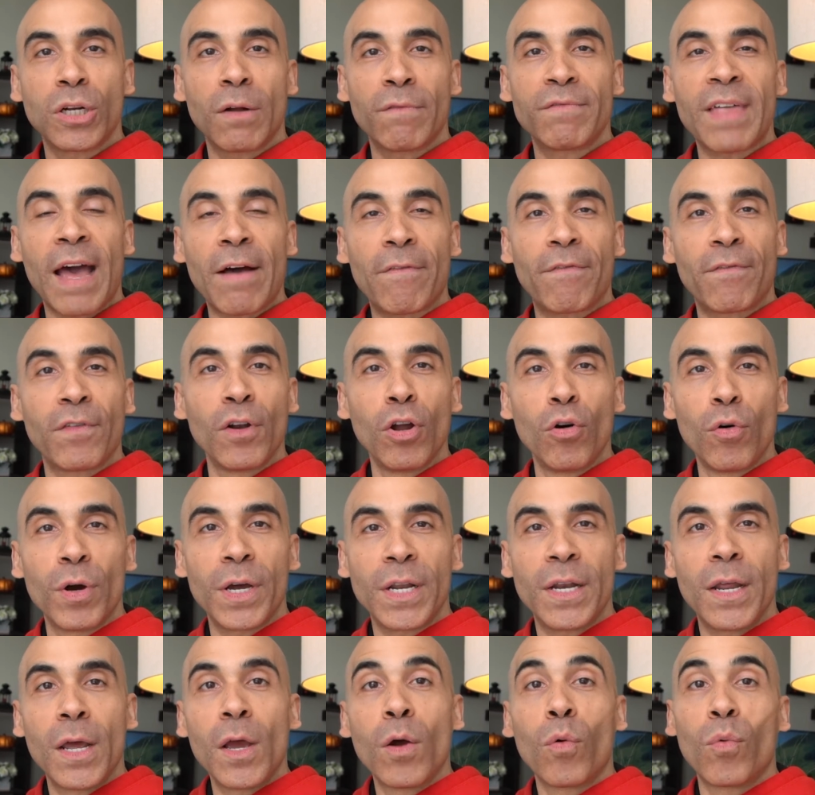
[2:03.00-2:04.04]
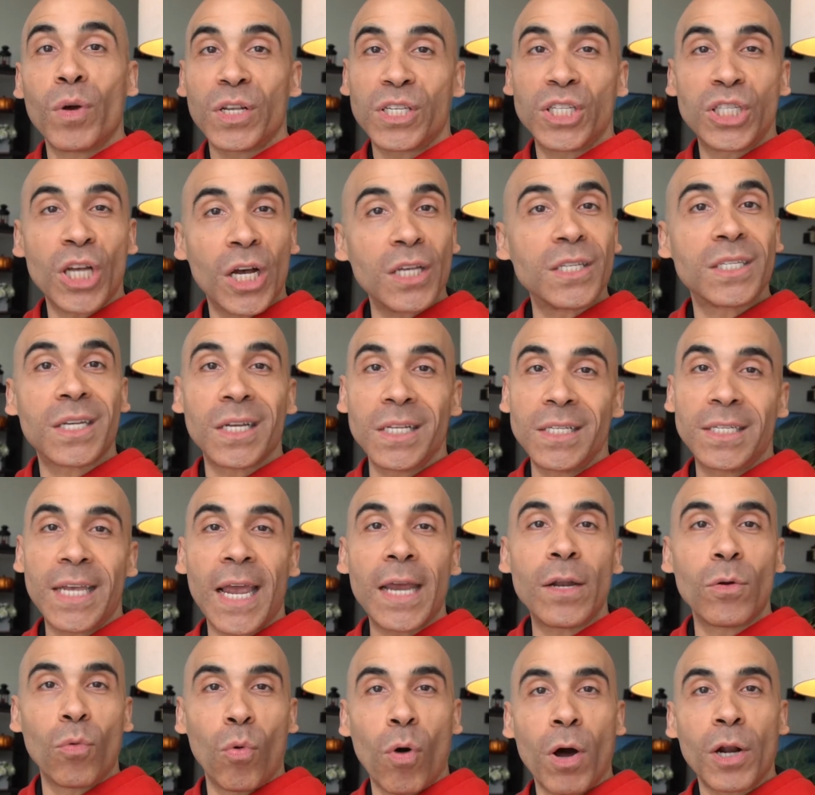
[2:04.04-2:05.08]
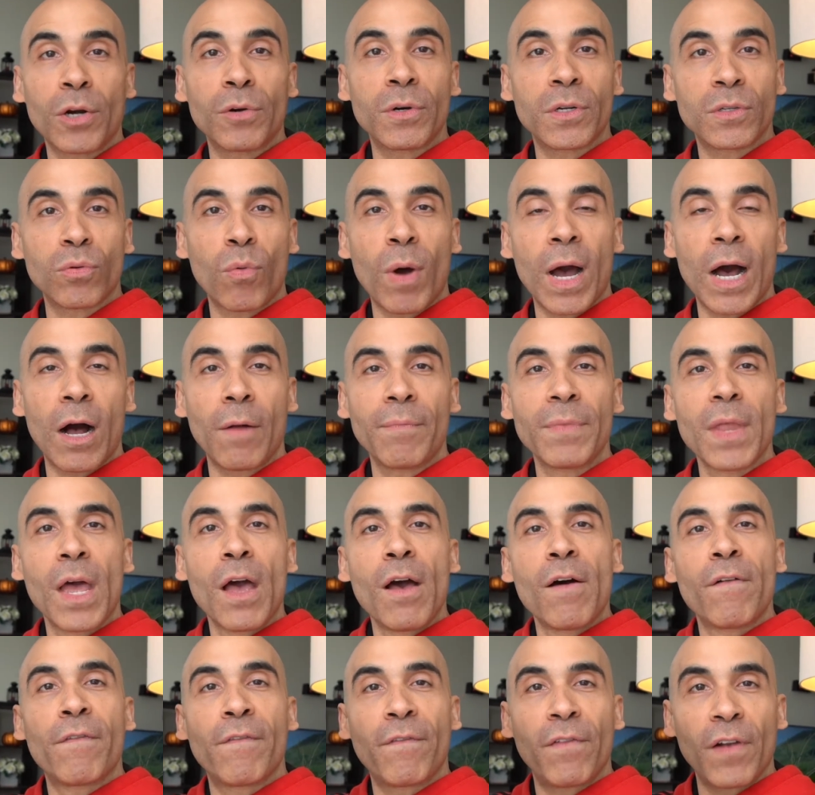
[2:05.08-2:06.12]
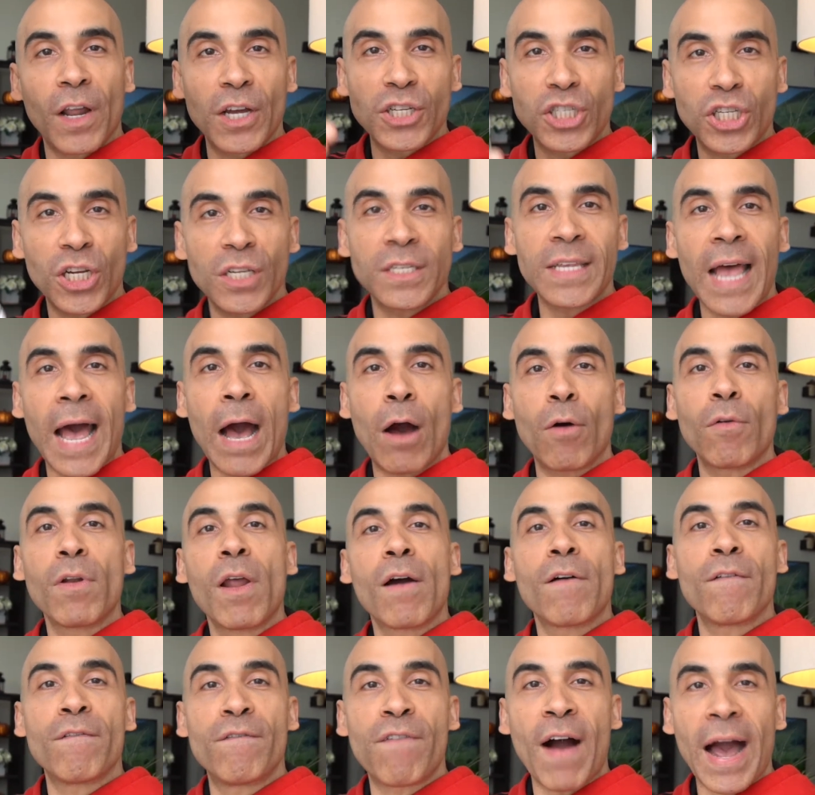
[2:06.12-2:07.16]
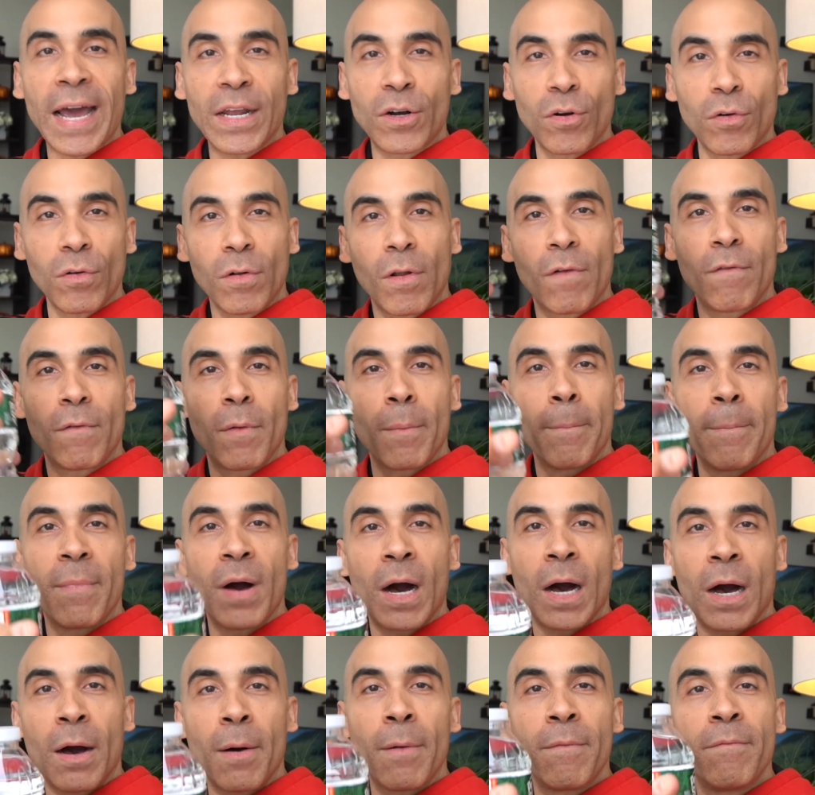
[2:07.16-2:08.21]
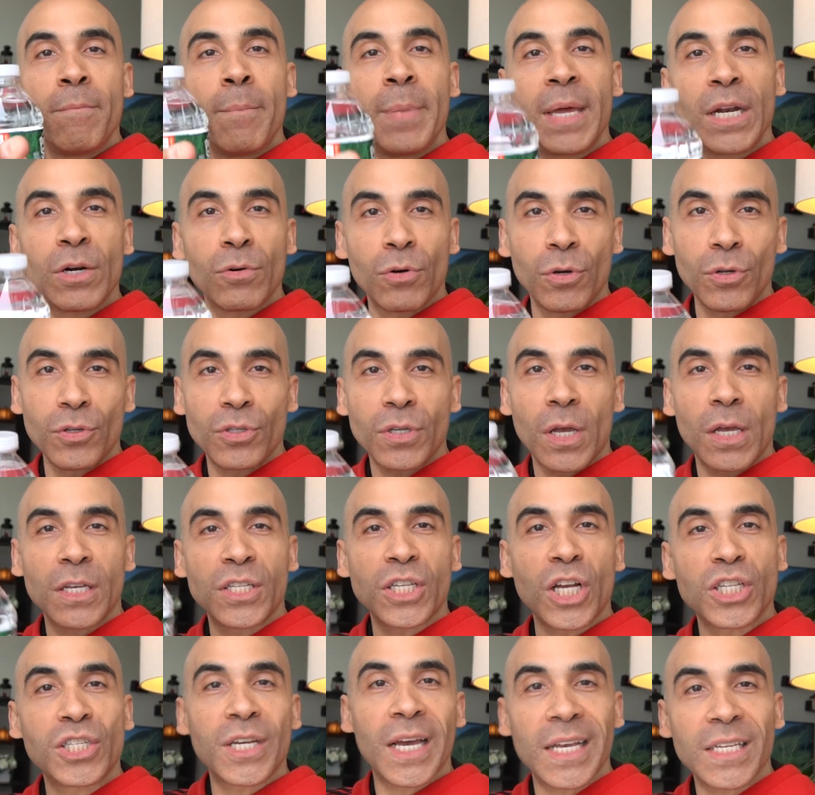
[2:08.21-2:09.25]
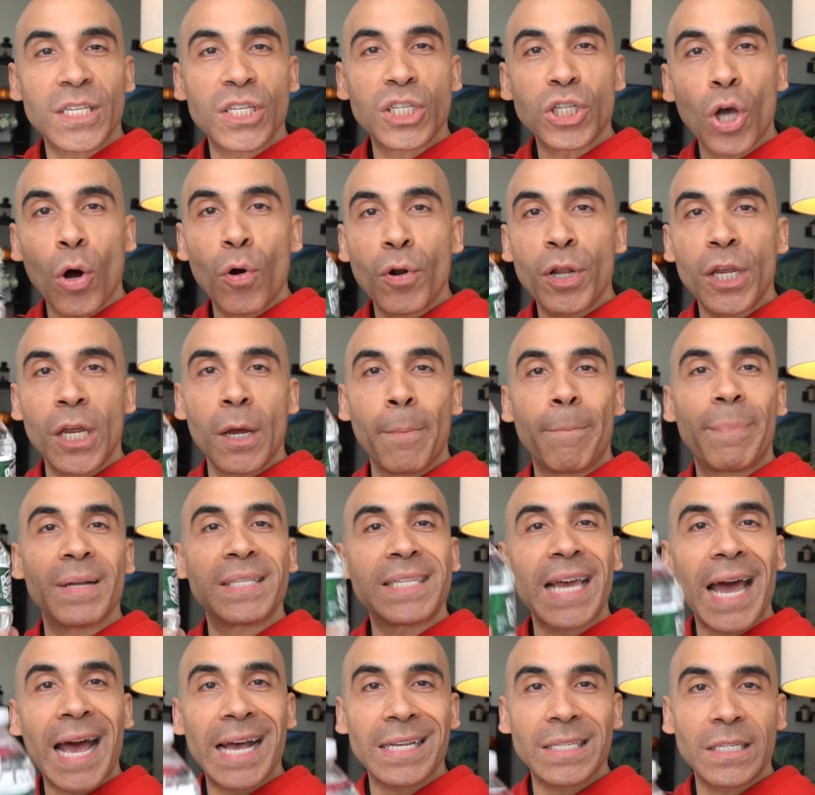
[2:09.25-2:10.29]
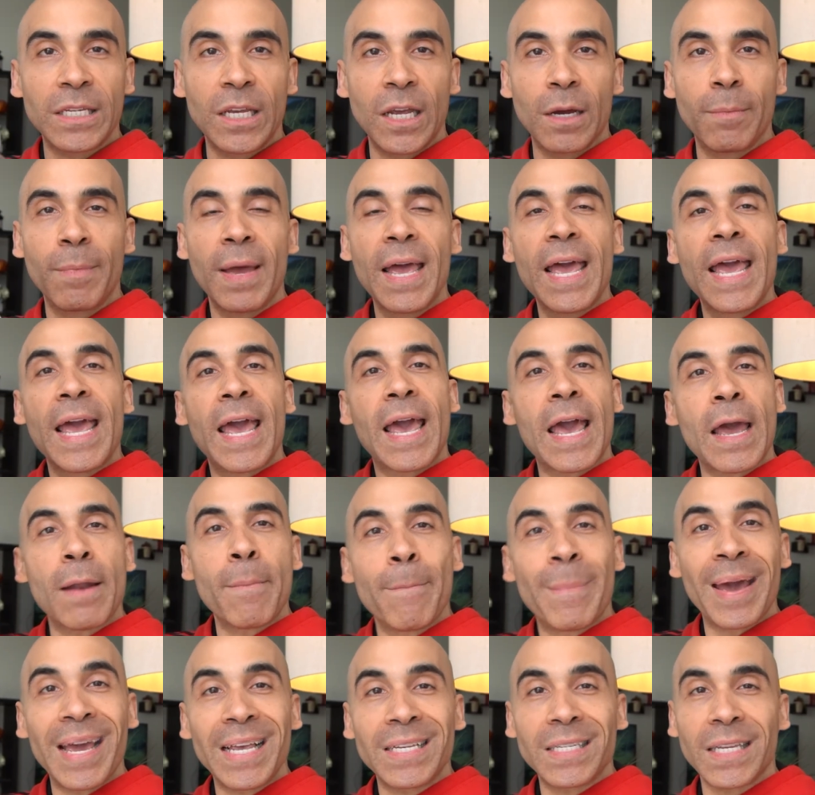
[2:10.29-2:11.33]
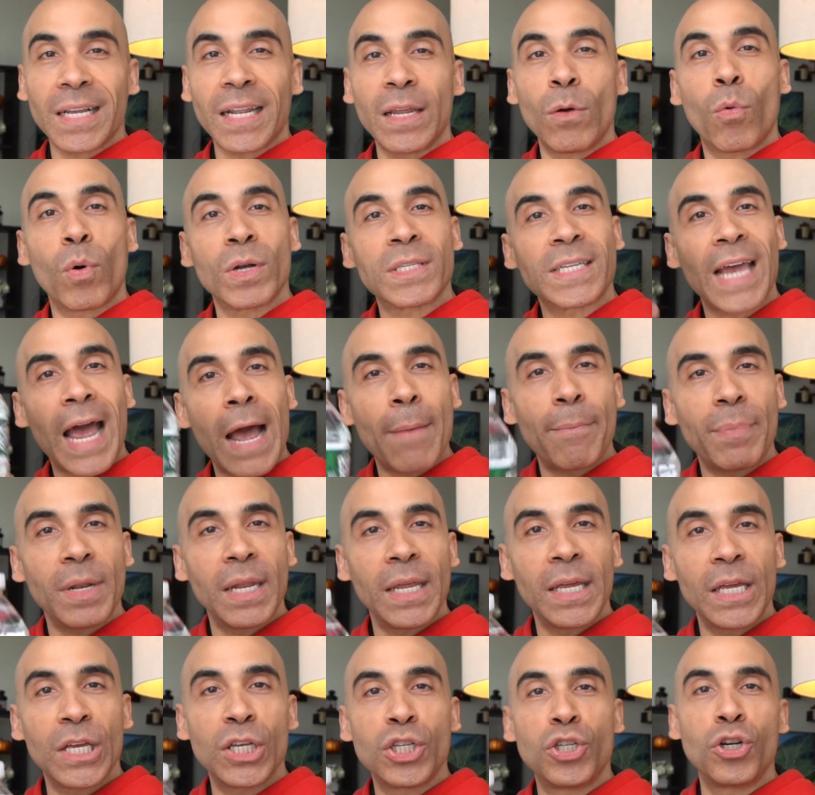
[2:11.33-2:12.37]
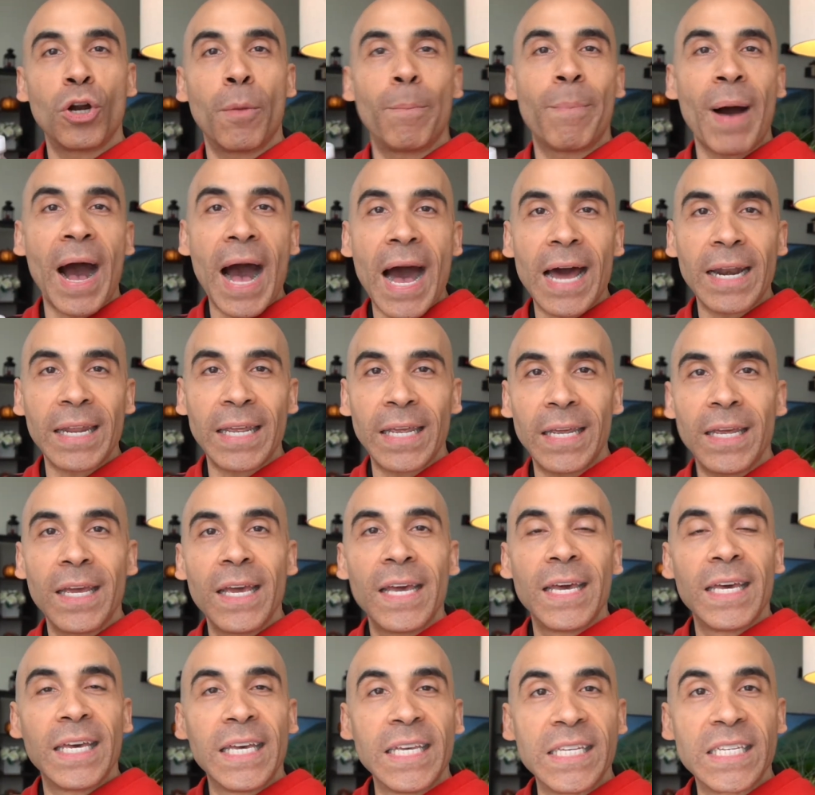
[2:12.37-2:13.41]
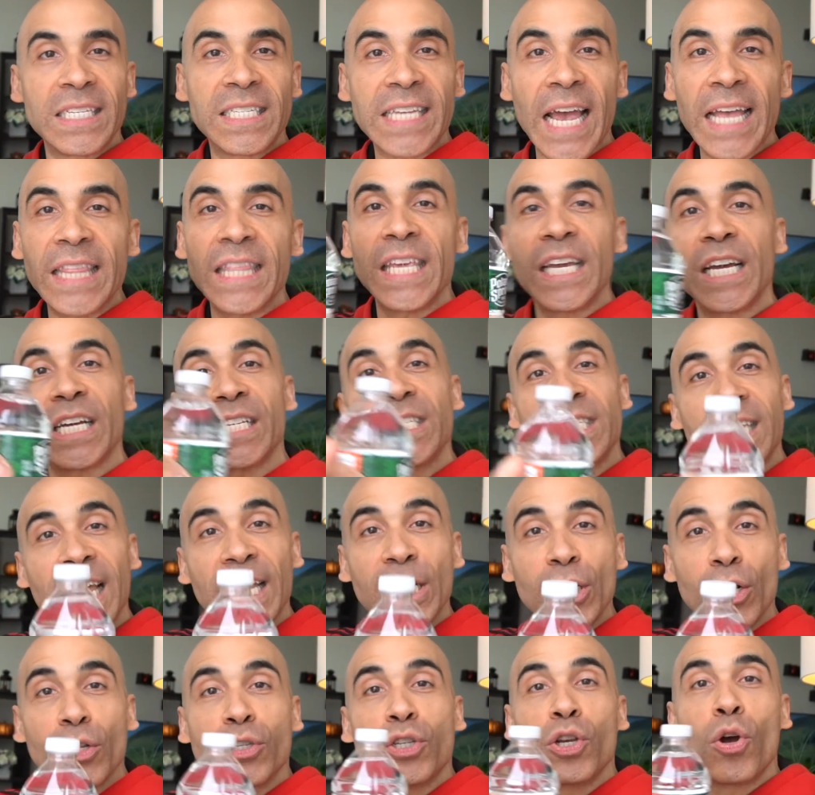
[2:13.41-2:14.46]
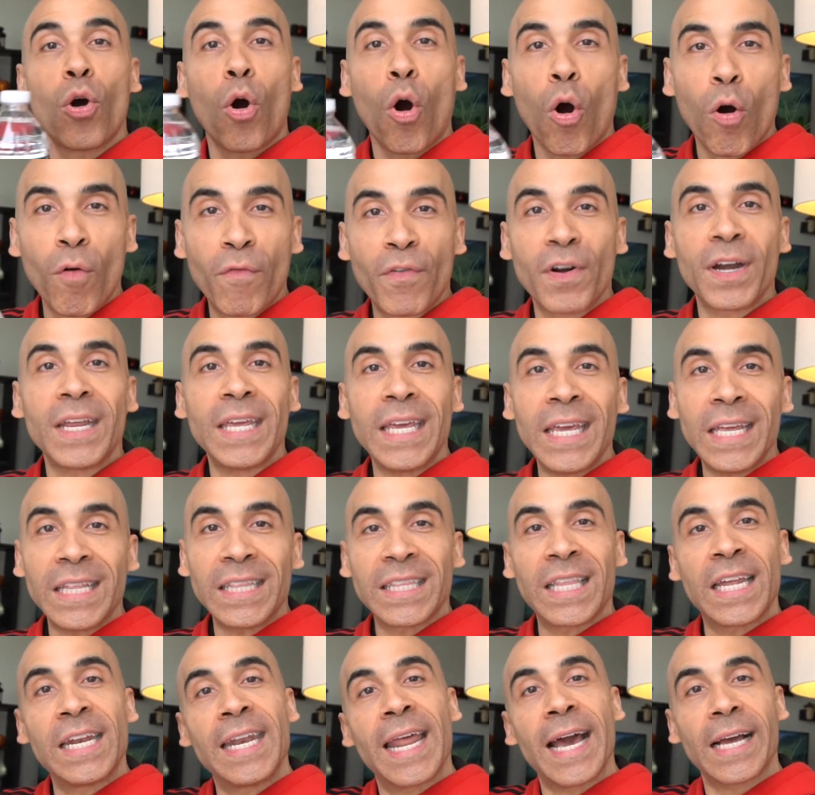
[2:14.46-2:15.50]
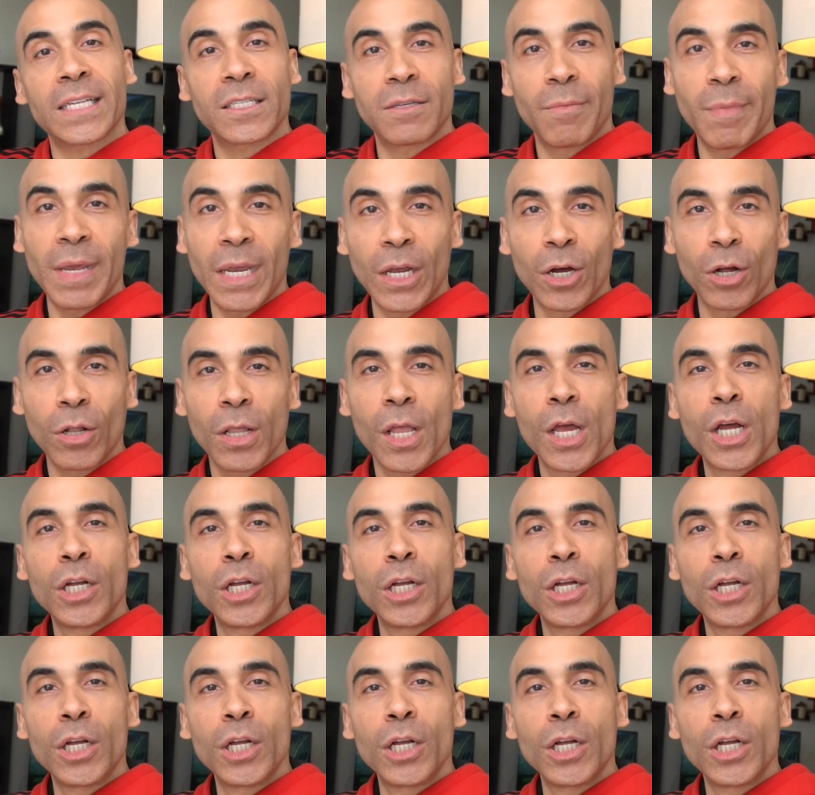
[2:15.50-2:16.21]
of that fluid, which does contain water as well, flushes out vital uh, minerals such as sodium, potassium, and basically what's happening is your body is sending a signal to overeat the next meal